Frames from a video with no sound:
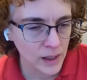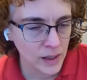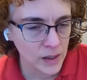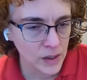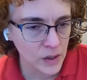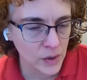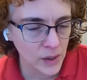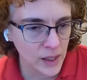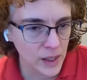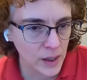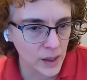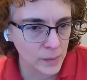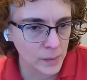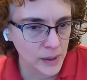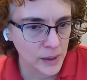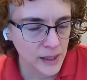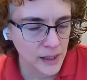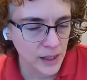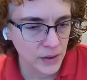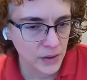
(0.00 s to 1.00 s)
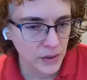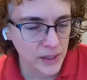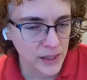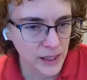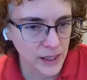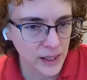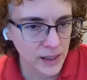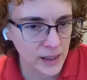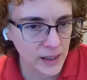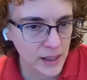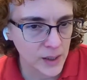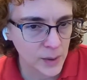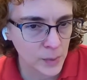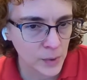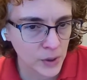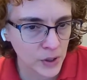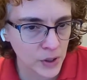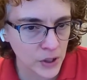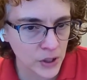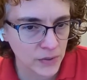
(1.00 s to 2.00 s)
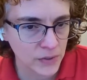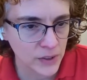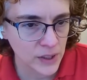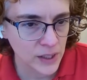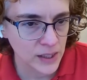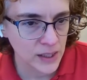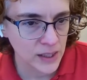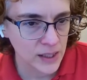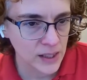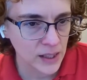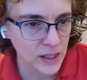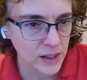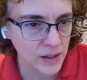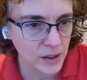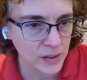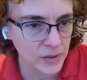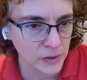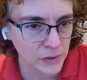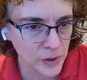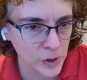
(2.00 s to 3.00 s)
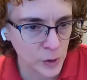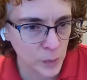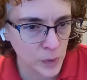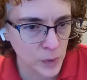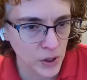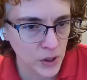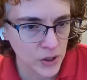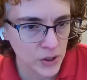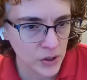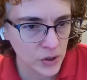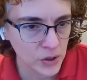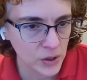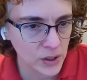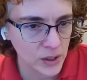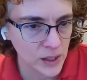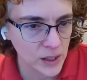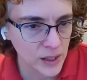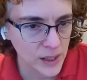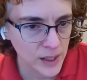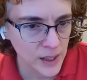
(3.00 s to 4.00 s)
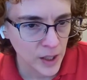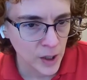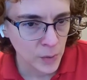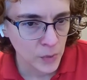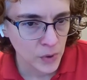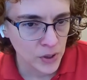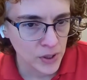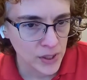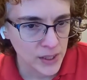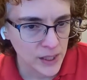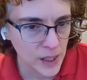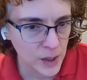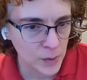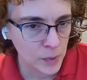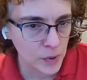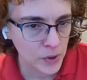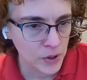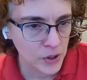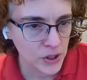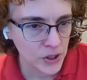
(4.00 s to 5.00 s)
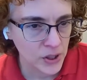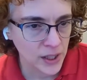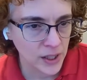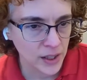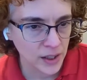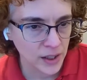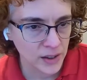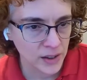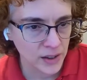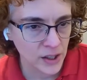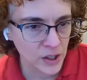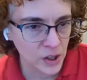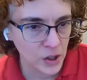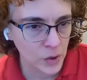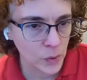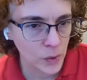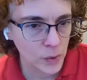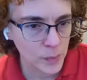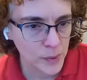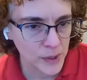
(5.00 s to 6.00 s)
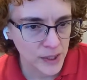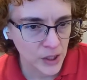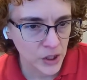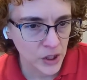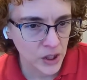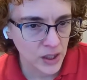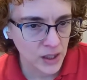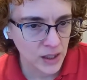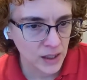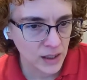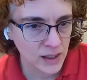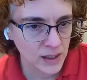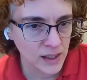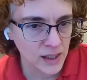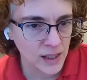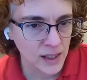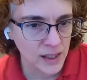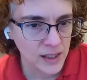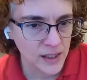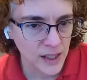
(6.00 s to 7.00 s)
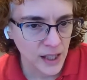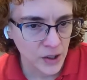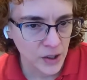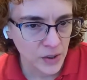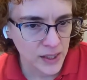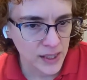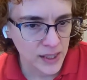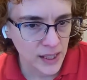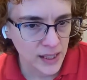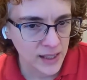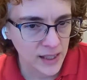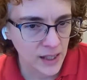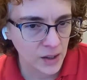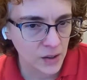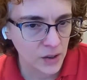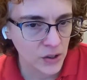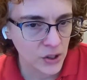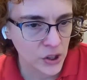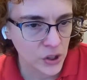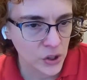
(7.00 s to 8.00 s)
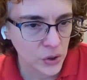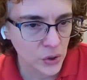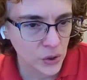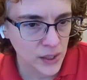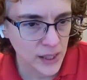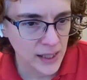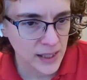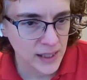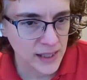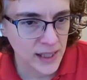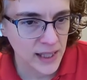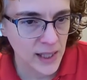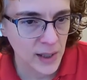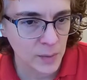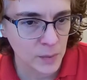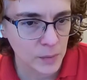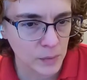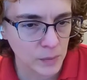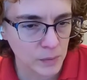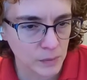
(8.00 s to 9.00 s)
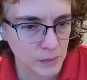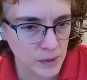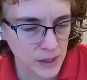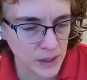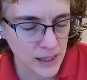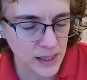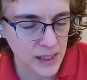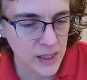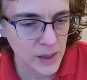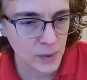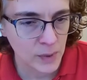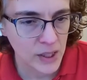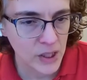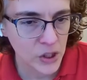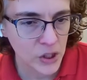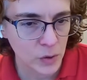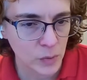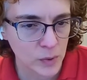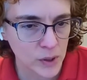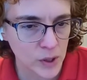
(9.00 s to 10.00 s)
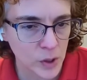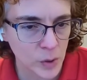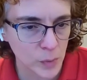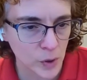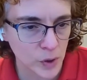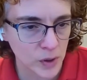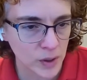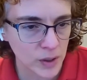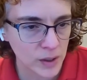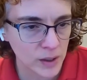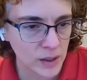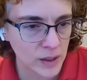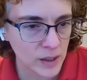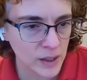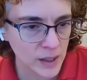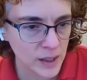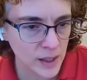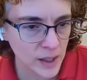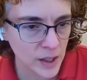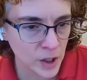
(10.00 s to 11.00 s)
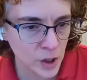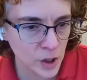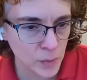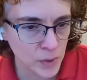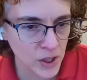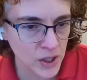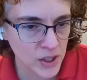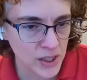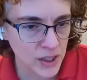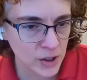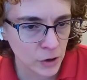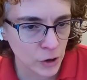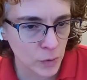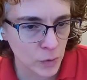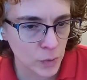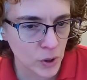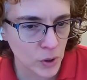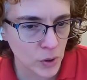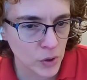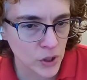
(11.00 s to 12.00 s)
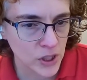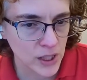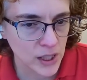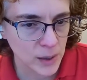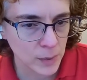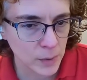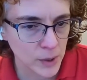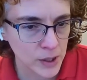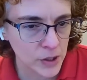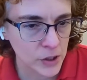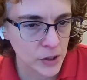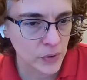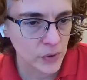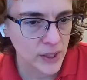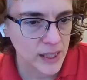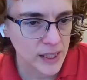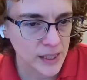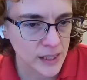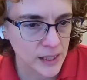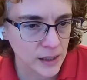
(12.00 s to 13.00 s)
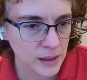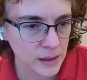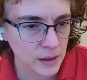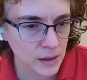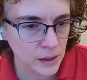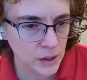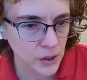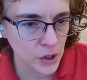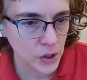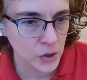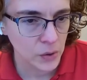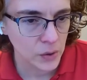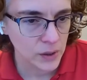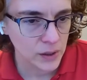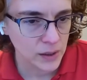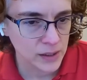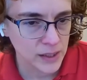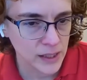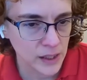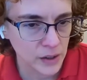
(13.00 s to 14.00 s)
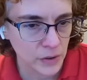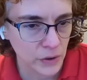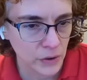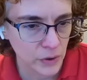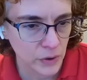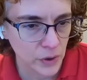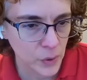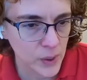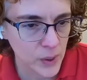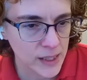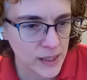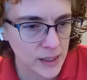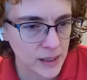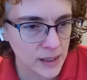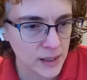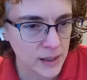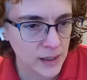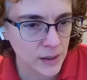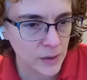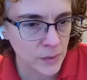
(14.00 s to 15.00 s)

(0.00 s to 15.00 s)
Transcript: Don't get up, Zachary said, as Burton shifted to slide off of his bar stool. Burton stayed perched there in an awkward position. Zachary sat down on the stool next to him. Nice to meet you, Mr. Burton. The bartender approached, eyebrows raised. Coke, Zachary requested.